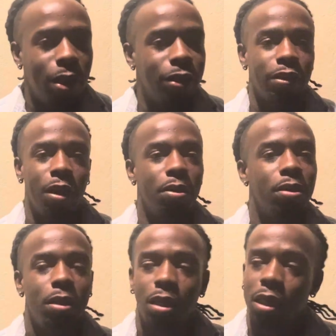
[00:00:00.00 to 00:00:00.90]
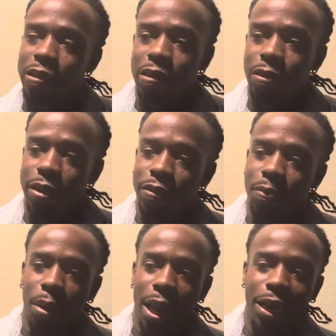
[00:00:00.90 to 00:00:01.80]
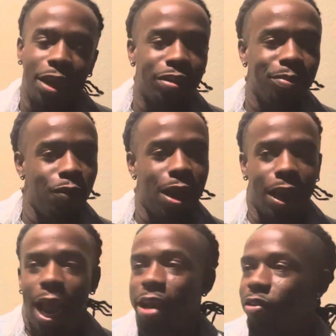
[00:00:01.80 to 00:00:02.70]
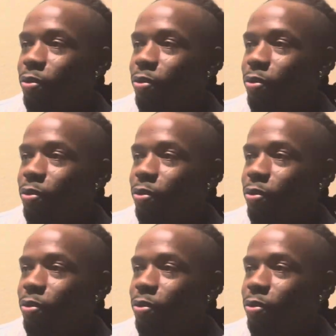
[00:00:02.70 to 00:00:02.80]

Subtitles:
So until there's a plan and there's a move I can actually